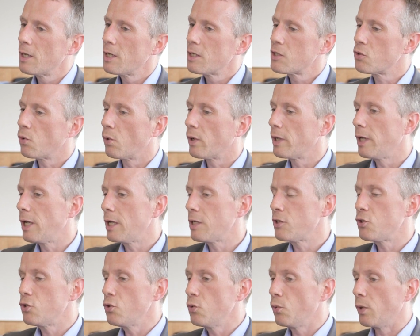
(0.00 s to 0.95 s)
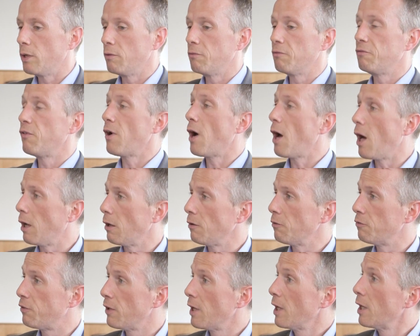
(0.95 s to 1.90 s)
So unless you
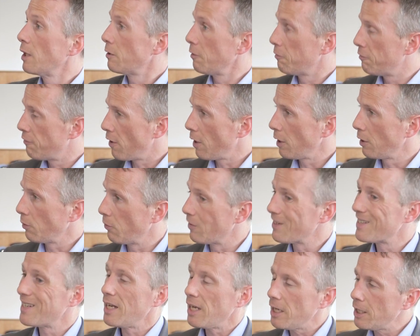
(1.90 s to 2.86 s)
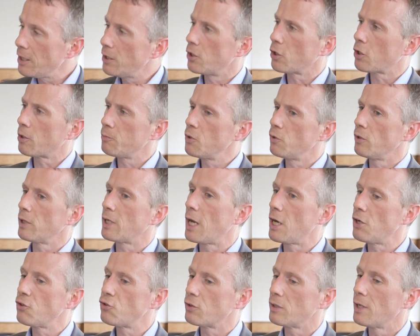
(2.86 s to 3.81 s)
involve the followers in the
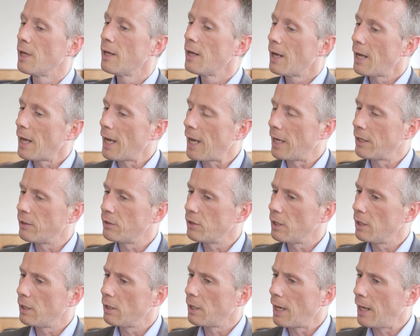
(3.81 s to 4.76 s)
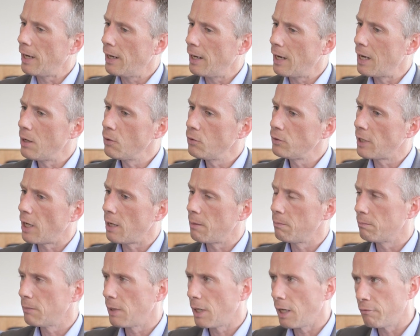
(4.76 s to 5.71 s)
communication and allow
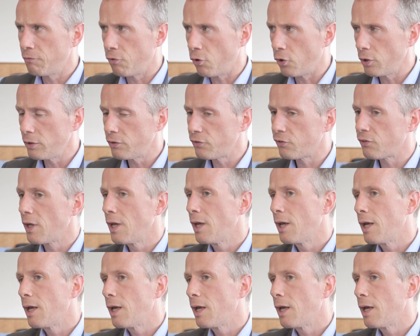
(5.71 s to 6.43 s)
them a voice,